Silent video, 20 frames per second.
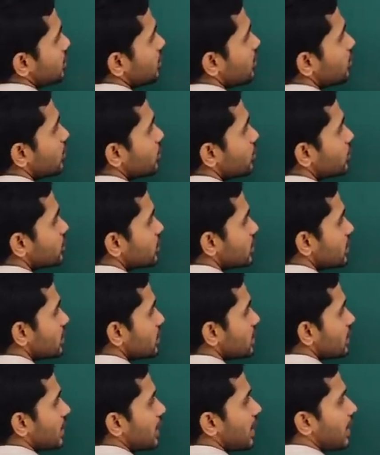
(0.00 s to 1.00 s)
you will be
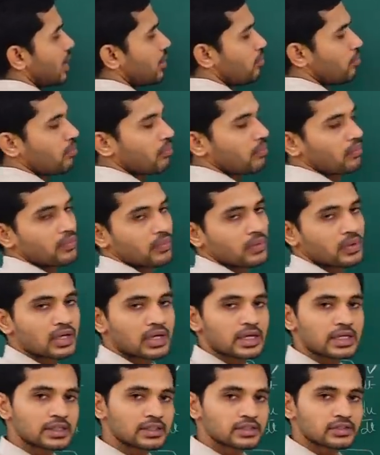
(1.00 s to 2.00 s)
using m
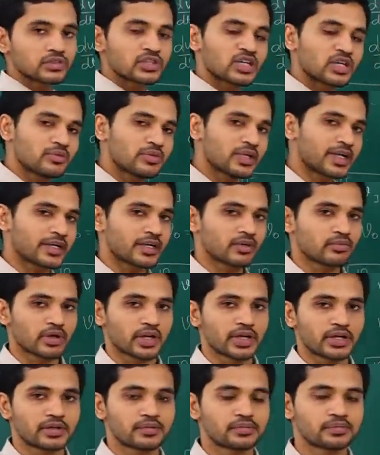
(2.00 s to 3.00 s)
clear. So, keep that in
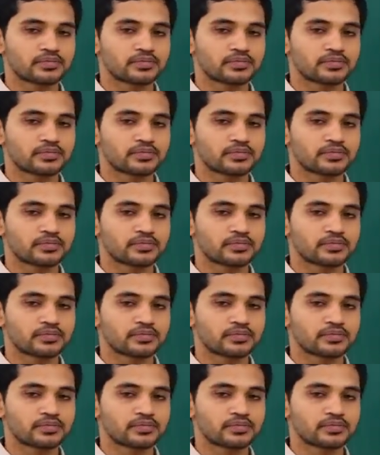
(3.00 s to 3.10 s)
mind.